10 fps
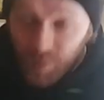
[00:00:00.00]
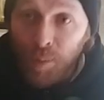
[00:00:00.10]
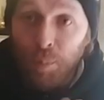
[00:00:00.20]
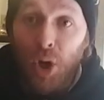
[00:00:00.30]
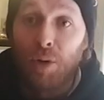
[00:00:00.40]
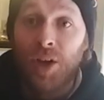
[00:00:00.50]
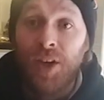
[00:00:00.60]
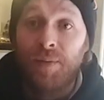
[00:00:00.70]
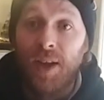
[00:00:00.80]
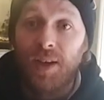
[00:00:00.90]
poor at
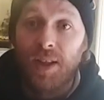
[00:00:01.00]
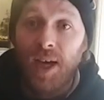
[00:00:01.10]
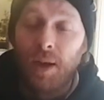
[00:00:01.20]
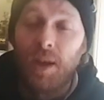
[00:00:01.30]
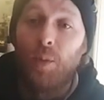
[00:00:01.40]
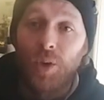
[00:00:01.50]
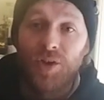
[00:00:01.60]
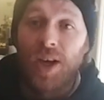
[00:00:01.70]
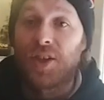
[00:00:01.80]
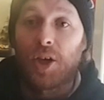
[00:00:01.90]
defending that, we
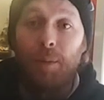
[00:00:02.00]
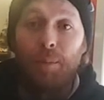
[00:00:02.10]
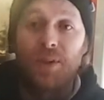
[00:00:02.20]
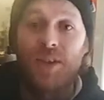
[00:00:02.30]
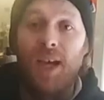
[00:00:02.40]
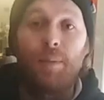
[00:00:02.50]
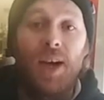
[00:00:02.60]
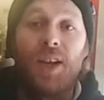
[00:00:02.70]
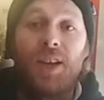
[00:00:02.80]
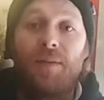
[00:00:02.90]
try to compensate by
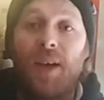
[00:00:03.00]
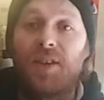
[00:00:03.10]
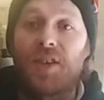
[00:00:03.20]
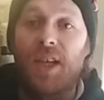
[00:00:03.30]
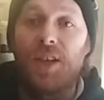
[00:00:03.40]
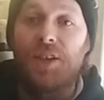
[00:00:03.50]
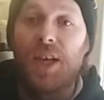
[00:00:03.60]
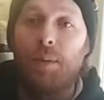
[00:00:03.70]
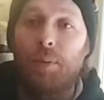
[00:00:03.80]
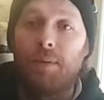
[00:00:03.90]
our defence sitting
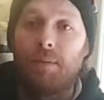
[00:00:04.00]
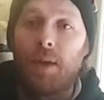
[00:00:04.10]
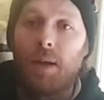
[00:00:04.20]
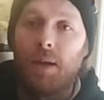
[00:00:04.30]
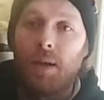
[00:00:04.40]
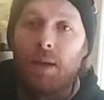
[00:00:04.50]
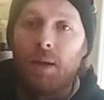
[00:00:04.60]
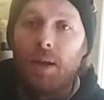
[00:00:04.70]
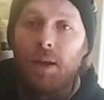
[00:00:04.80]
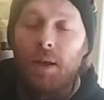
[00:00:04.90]
deep.
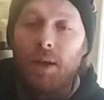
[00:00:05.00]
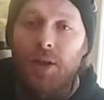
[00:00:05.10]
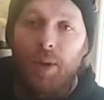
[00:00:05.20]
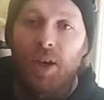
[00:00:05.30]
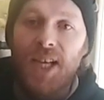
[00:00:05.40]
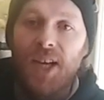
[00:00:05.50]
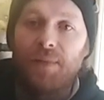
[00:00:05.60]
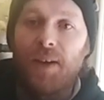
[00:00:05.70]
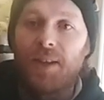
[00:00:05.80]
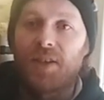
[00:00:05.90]
So because our
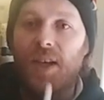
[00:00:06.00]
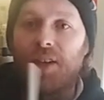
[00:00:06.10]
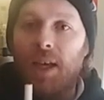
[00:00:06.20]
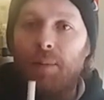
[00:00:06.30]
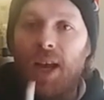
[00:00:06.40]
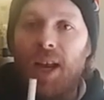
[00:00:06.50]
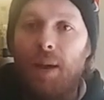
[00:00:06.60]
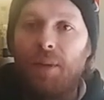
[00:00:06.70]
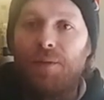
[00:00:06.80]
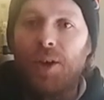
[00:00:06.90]
defence sit deep, then our
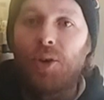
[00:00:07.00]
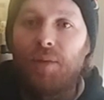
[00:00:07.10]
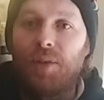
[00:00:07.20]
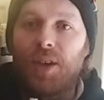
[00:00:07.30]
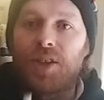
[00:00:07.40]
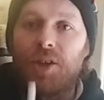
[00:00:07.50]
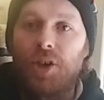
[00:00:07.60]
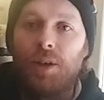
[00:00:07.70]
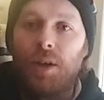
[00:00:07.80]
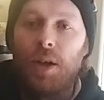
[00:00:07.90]
midfield have a
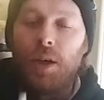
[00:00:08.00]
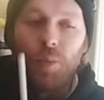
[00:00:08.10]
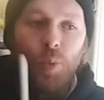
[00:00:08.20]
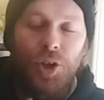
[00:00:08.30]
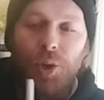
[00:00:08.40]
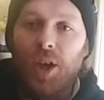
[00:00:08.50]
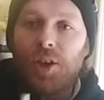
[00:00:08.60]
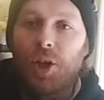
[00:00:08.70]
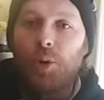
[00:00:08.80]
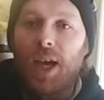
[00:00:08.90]
decision. What do we
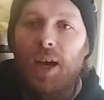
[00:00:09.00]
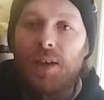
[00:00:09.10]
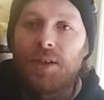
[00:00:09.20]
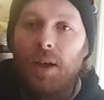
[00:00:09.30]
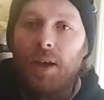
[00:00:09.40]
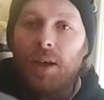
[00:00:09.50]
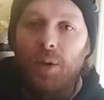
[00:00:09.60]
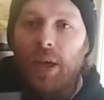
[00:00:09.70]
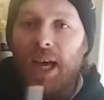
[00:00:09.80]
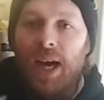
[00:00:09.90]
do, guys? Do
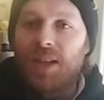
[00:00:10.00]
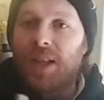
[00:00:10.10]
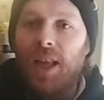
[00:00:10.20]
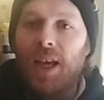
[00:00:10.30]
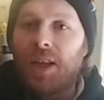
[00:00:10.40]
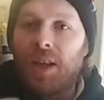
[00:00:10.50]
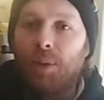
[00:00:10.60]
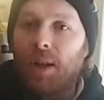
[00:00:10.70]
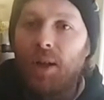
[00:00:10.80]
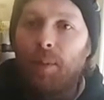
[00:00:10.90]
we get isolated in the
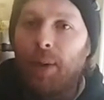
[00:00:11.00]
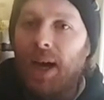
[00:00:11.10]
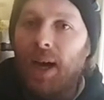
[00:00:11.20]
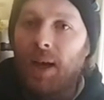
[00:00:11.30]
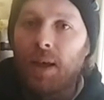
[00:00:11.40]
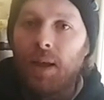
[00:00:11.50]
middle of the park,